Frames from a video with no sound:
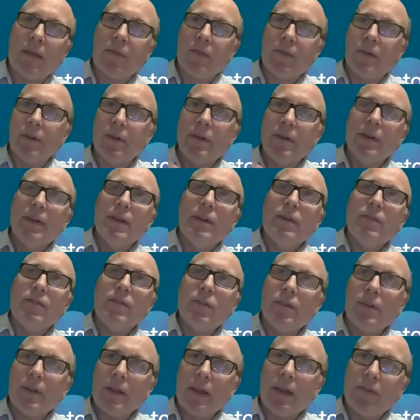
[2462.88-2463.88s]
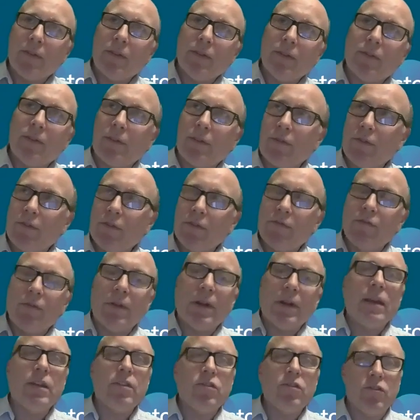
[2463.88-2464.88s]
a sort of good
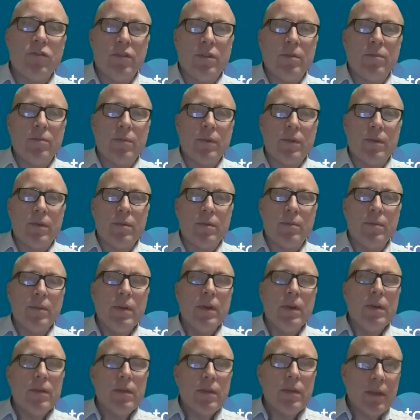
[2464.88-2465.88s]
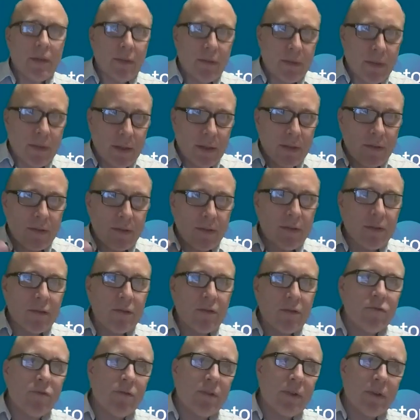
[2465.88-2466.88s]
relationship with them, there's things that
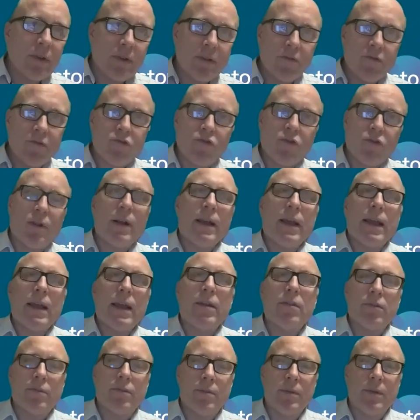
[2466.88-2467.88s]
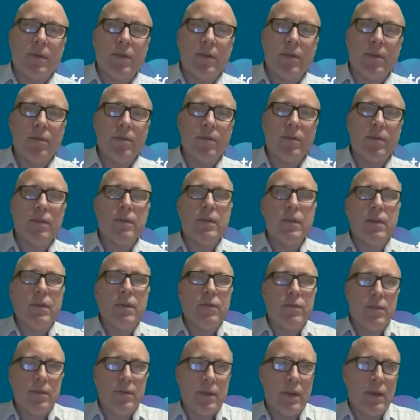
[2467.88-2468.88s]
they can try out with you to see
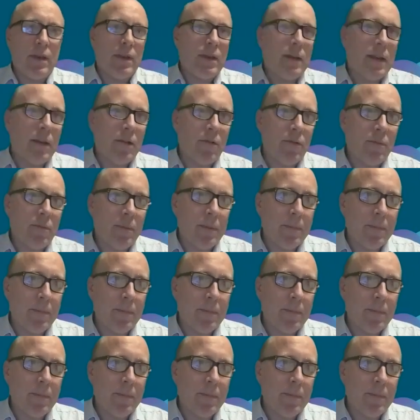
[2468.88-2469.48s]
if they can help.